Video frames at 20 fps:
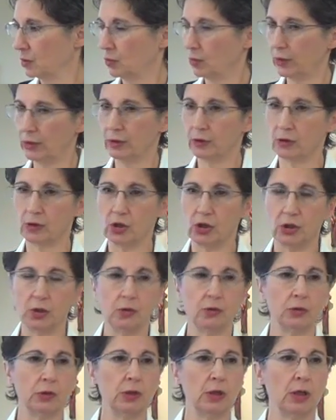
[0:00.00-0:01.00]
when her
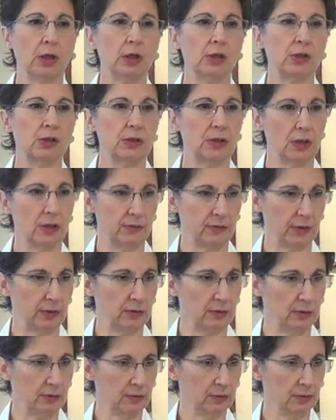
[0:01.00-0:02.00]
children are starving
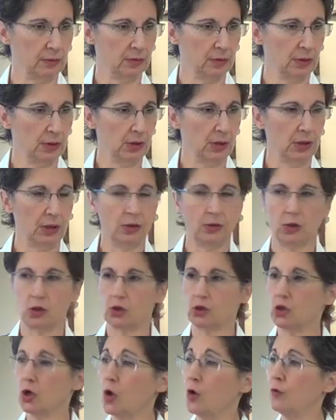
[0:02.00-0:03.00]
and
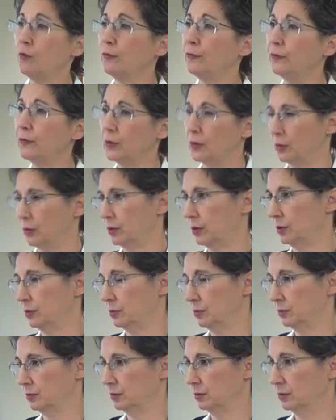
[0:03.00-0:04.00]
there's no food,
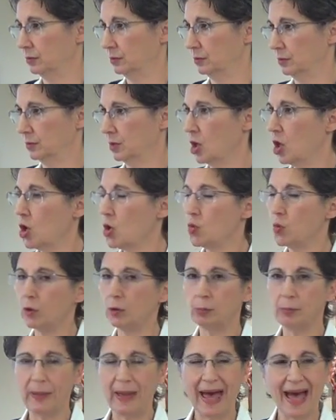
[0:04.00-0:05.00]

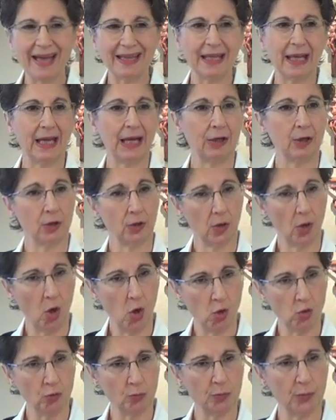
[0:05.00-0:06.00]
will peck at her
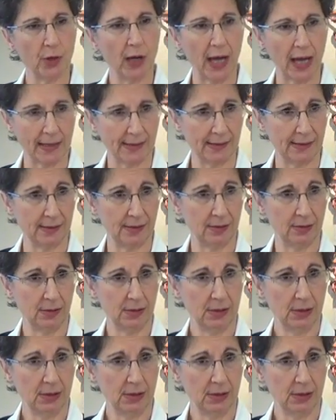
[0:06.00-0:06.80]
own breast